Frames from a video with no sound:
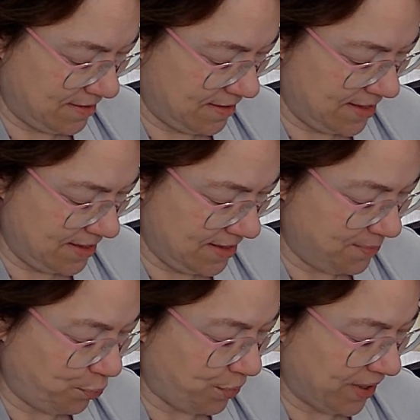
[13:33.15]
this is
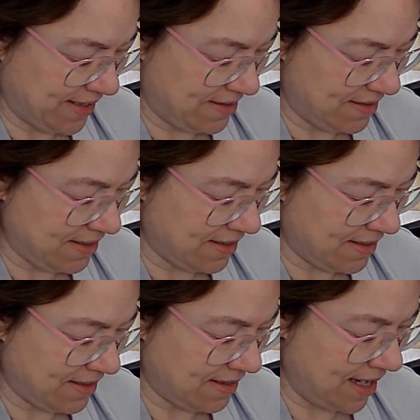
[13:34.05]
Print.
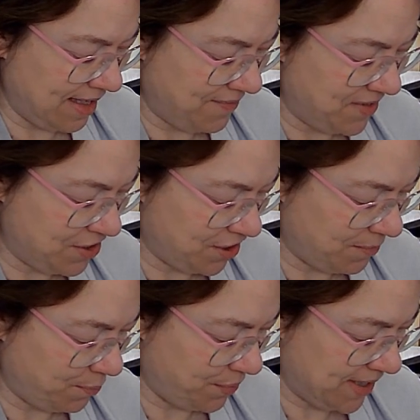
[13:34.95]
I love this
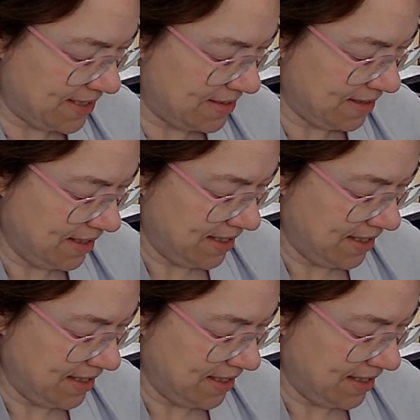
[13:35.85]
yarn, Print.